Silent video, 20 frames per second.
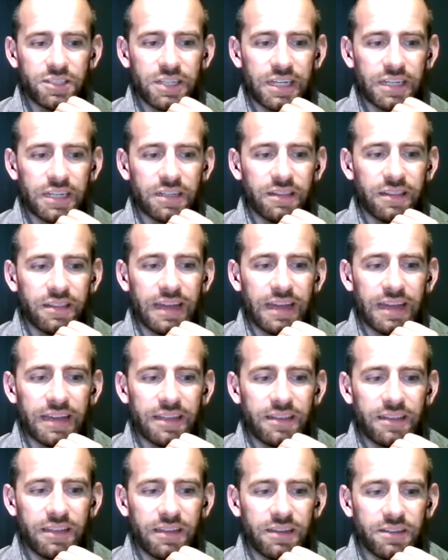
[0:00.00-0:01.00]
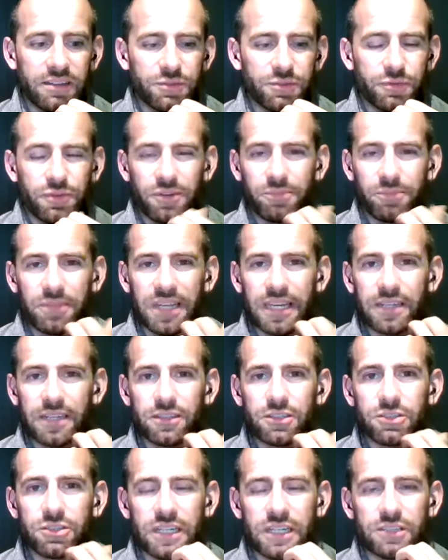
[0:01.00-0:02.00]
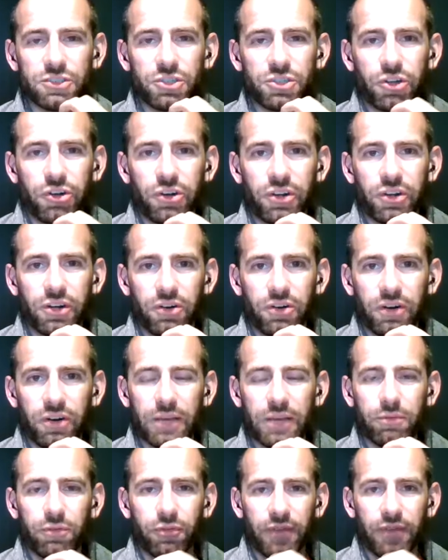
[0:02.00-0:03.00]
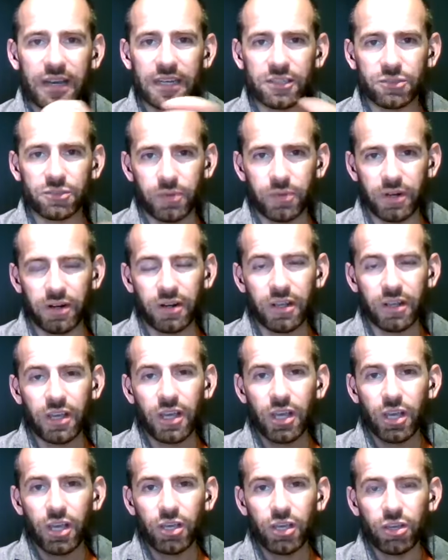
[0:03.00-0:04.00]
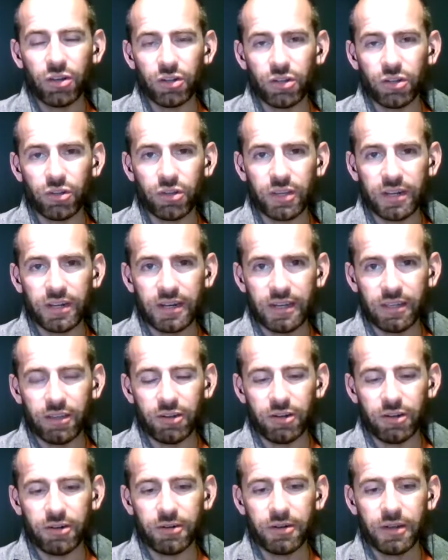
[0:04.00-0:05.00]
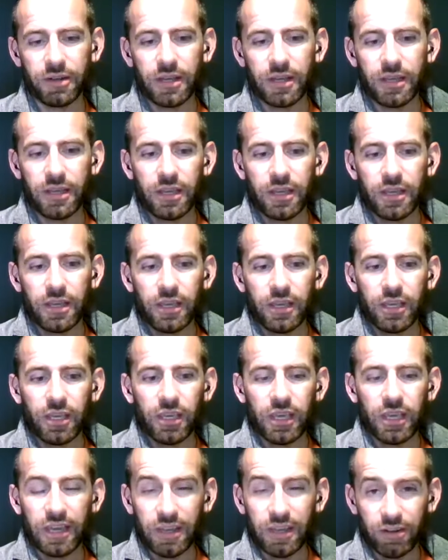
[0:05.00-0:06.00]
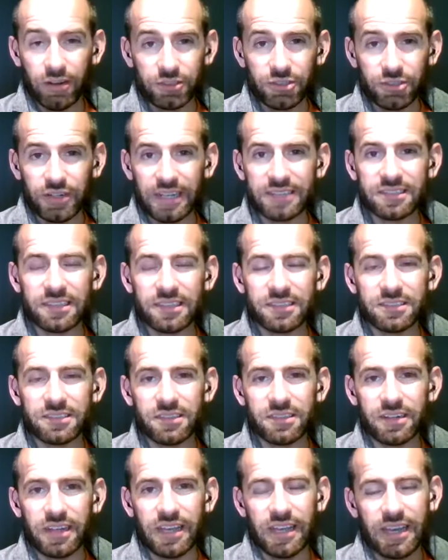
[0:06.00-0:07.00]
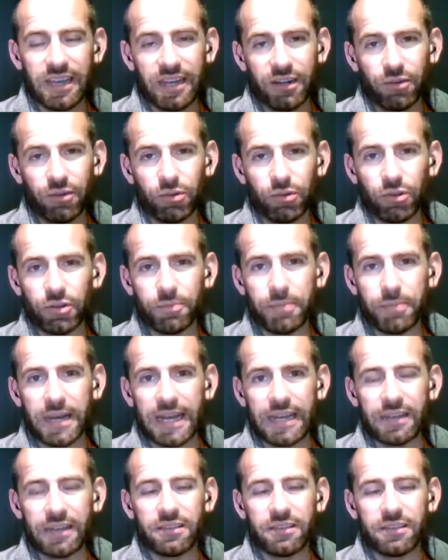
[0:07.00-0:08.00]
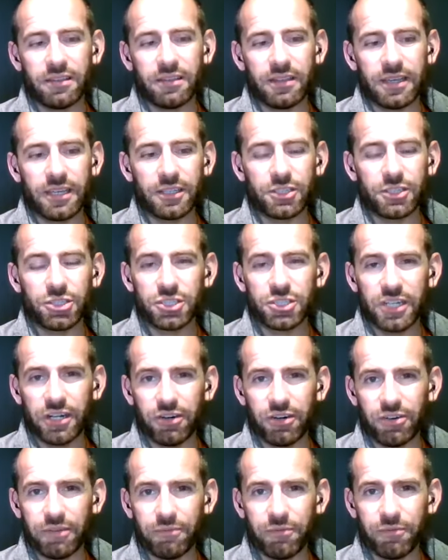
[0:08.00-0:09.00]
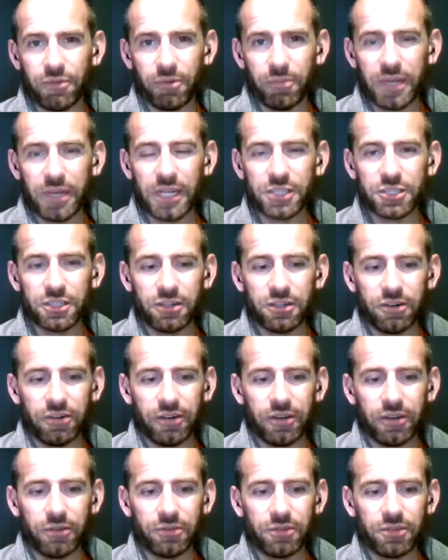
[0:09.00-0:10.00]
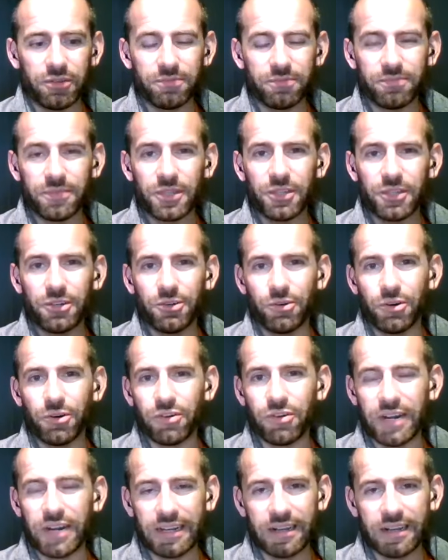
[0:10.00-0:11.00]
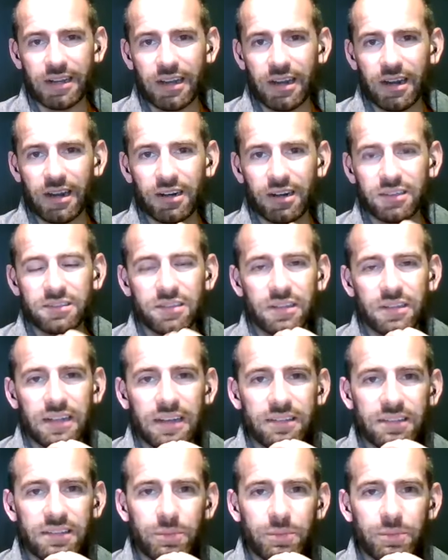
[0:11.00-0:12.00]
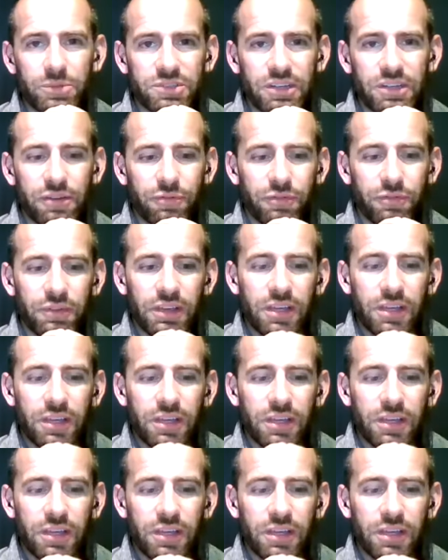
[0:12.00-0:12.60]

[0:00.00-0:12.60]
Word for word: check. And that idea is from like TransUnion or Equifax, where you're looking at your address history and it will look back to like share information around, you know, credit cards and that type of stuff.